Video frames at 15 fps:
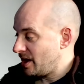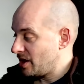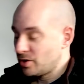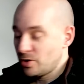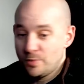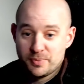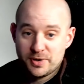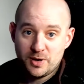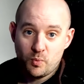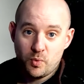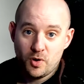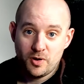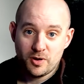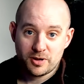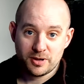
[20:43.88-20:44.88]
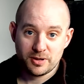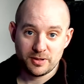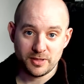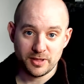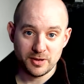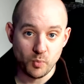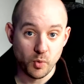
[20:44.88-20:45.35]
company work,
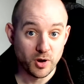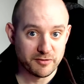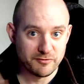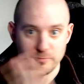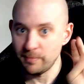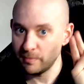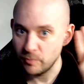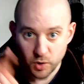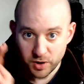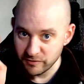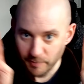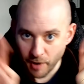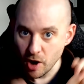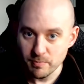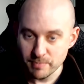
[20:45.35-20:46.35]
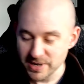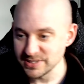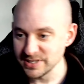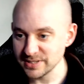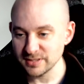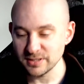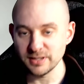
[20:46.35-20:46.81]
the working from home
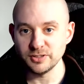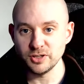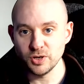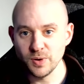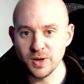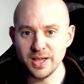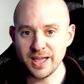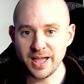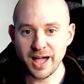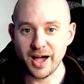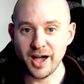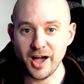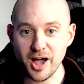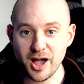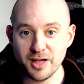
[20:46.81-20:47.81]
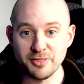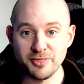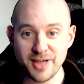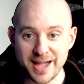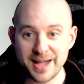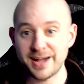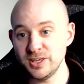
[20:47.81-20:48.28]
business that I do,
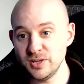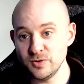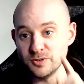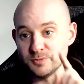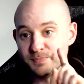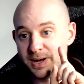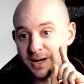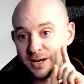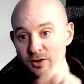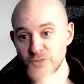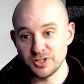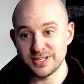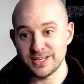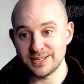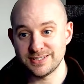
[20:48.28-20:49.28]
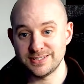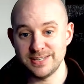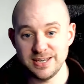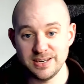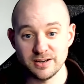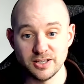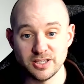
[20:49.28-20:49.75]
that I use my Logitech
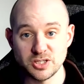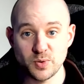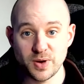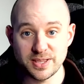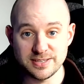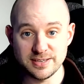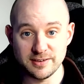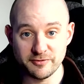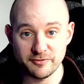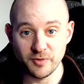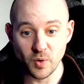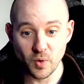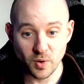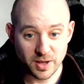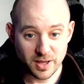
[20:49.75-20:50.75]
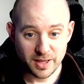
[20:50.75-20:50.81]
C920 for,